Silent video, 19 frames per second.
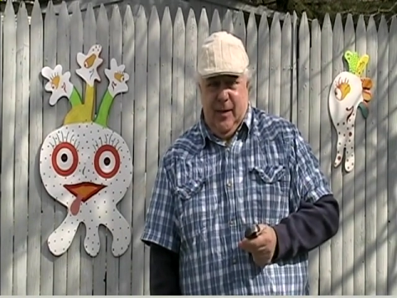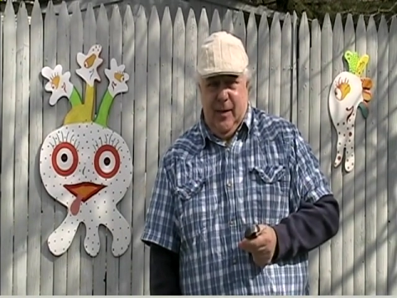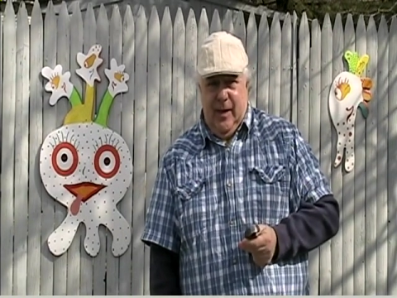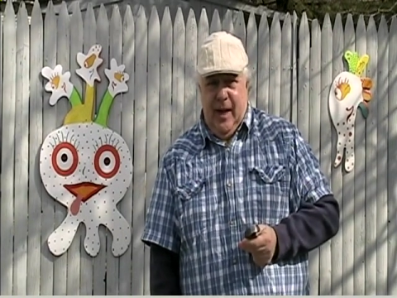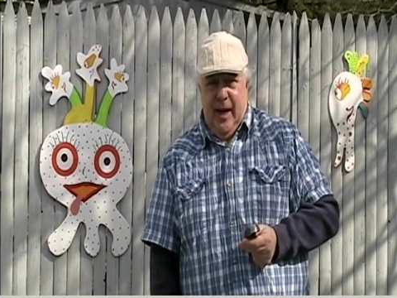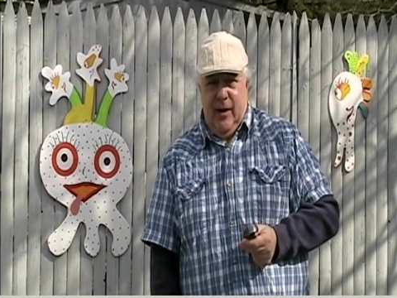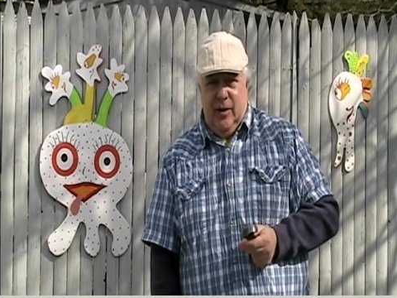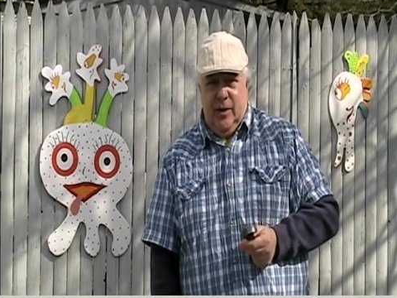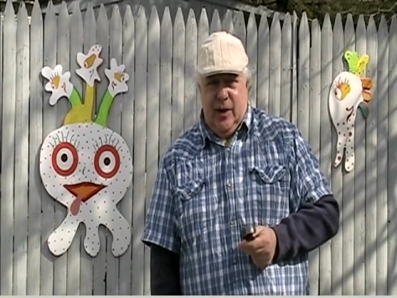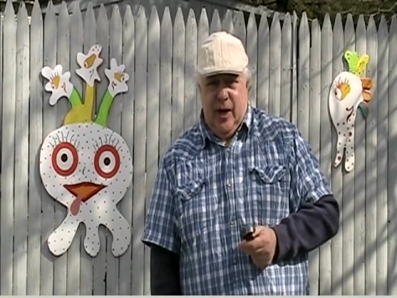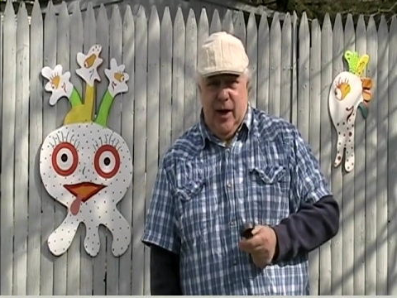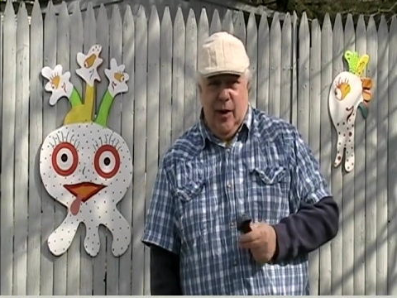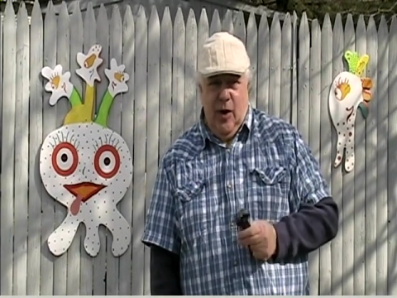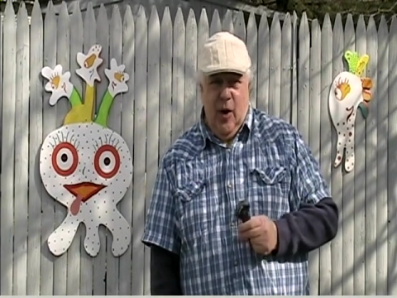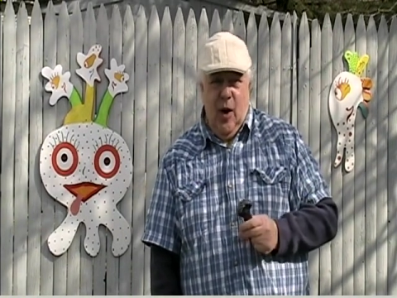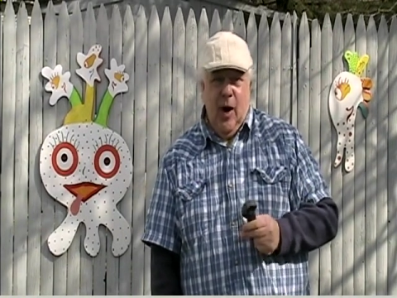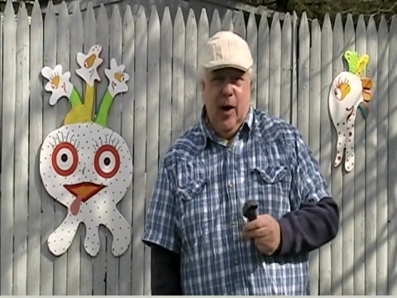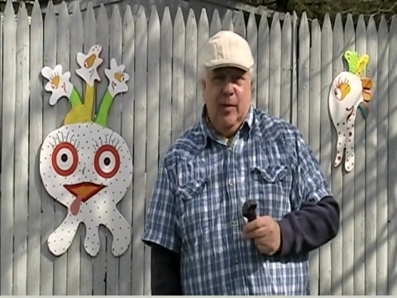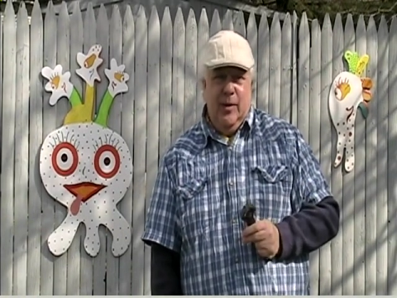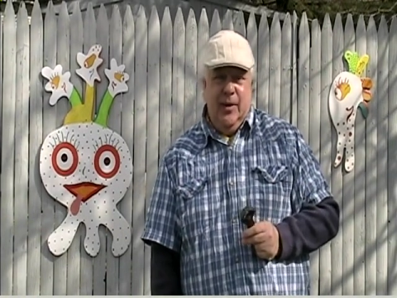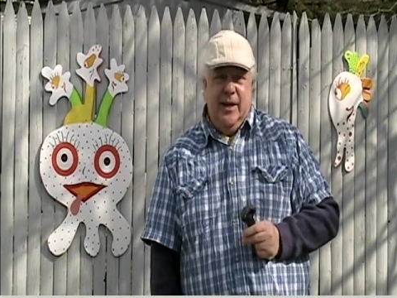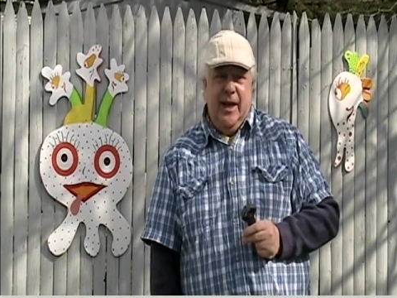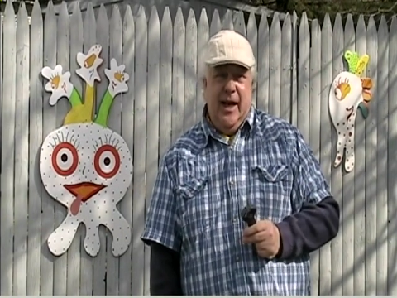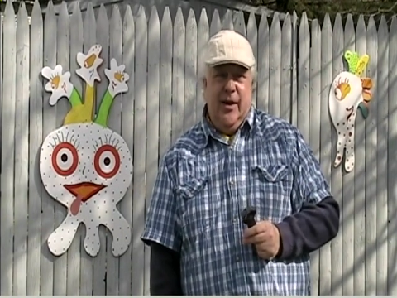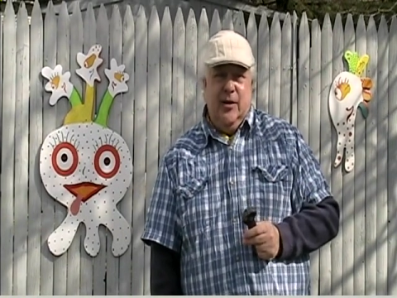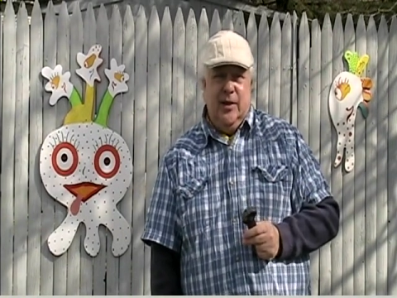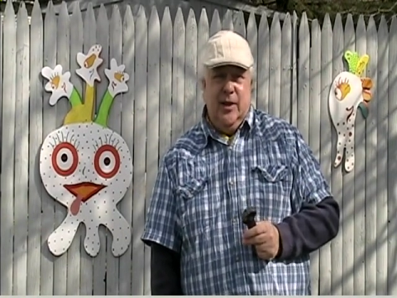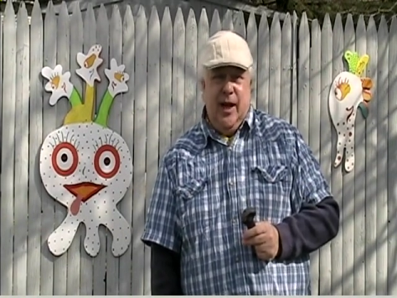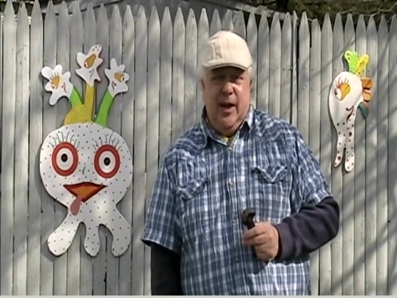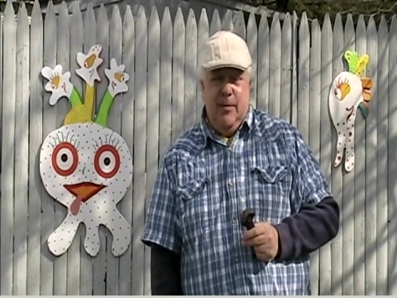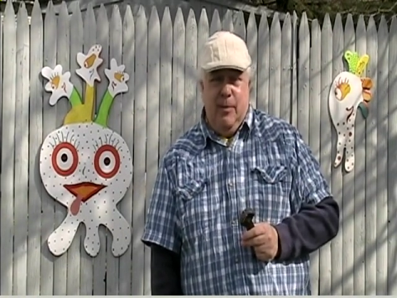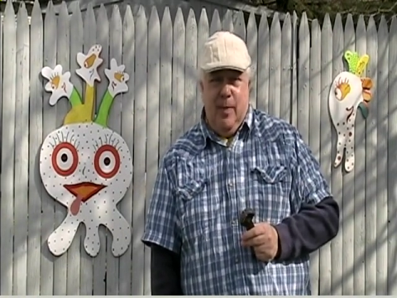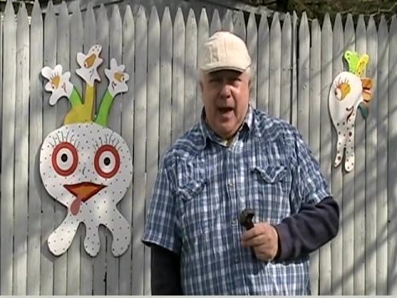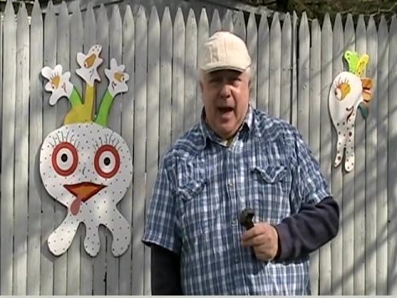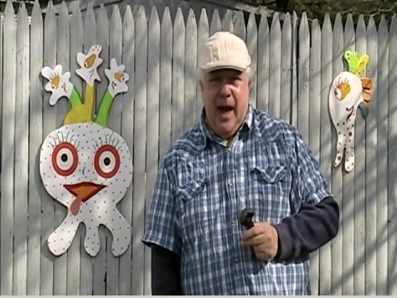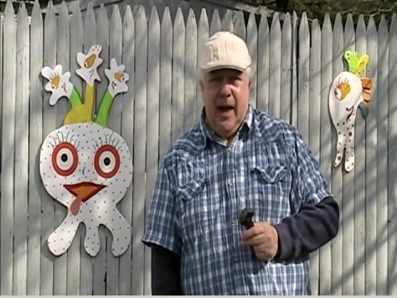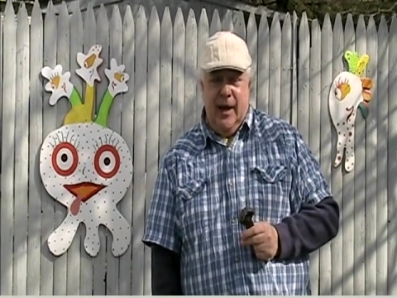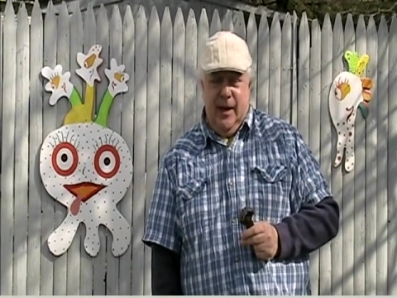the outside arms, the outside
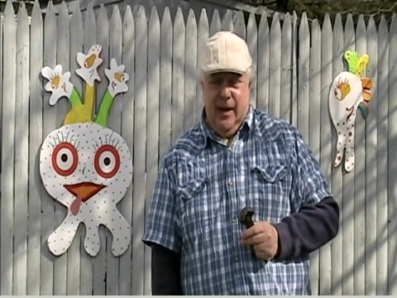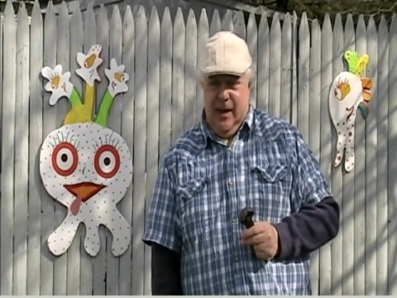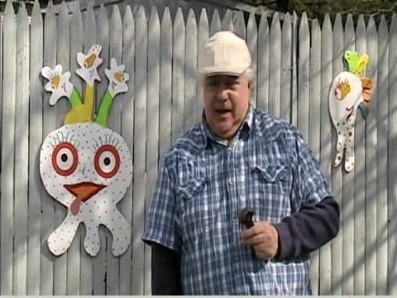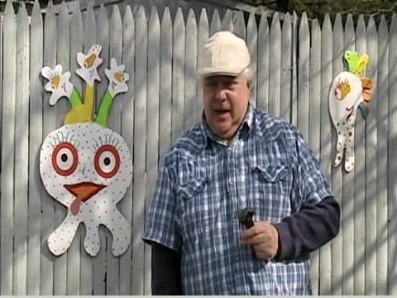back,